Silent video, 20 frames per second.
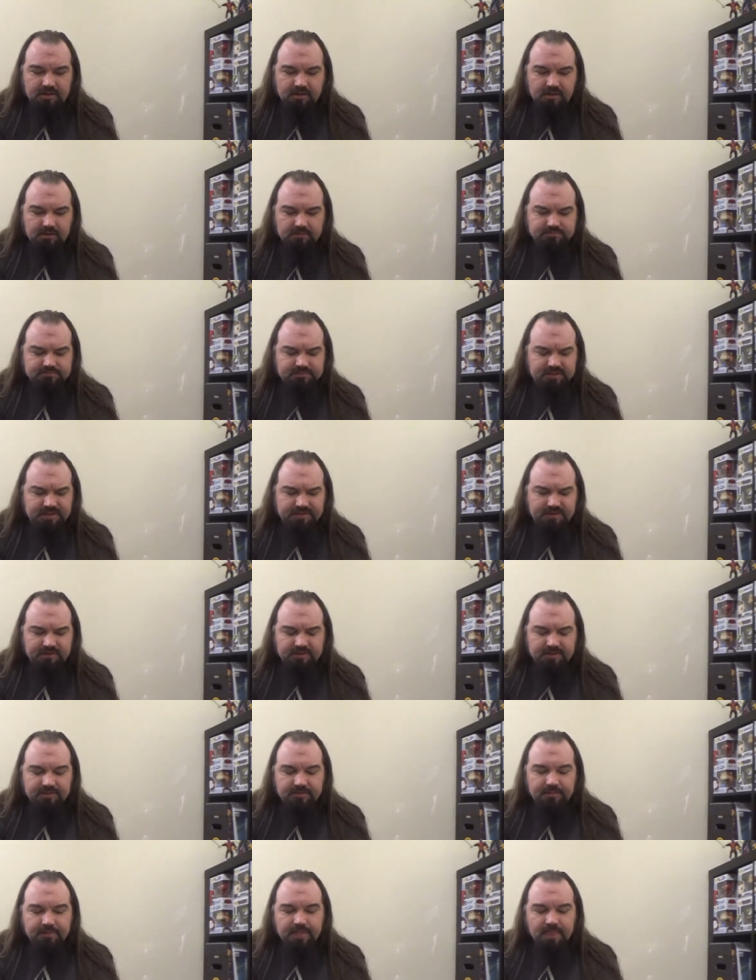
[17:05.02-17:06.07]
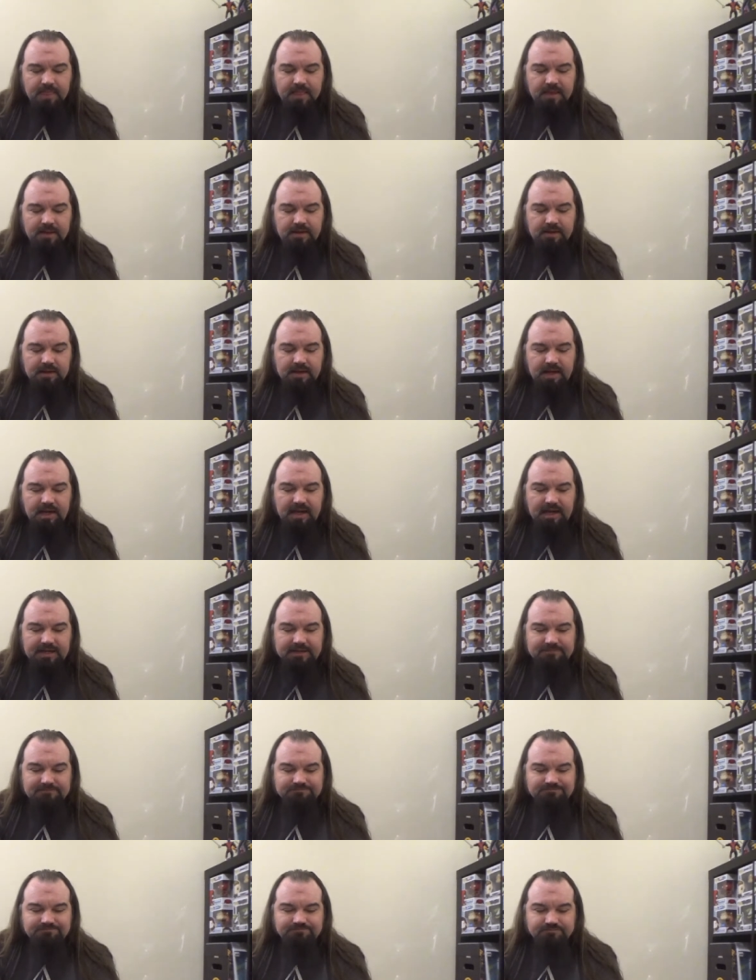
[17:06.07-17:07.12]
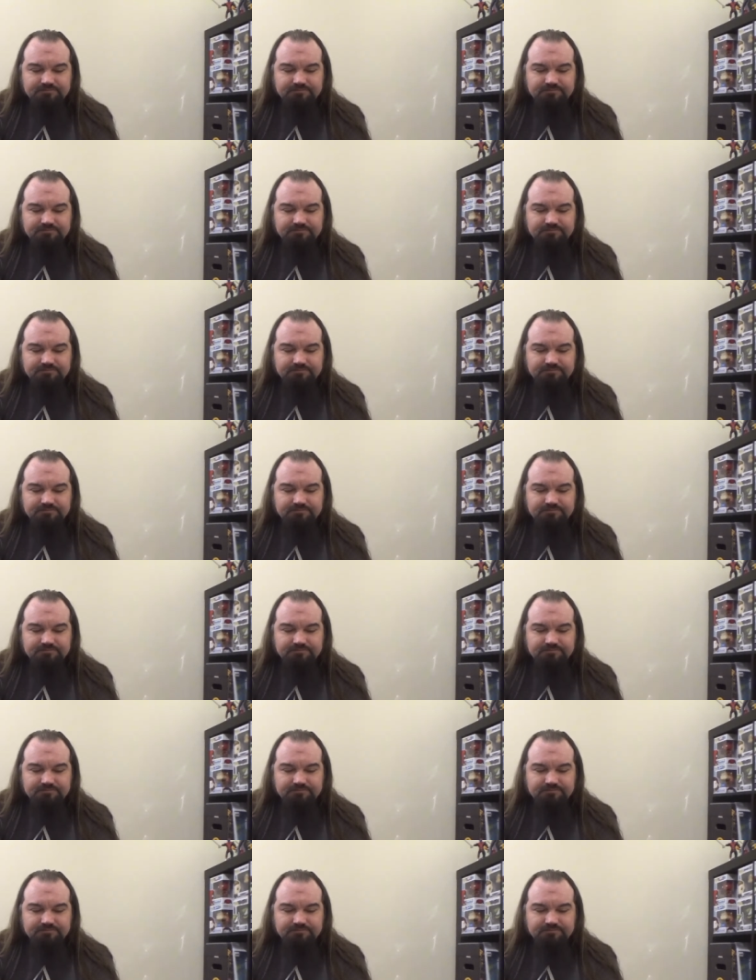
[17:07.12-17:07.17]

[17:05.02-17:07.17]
or I think um,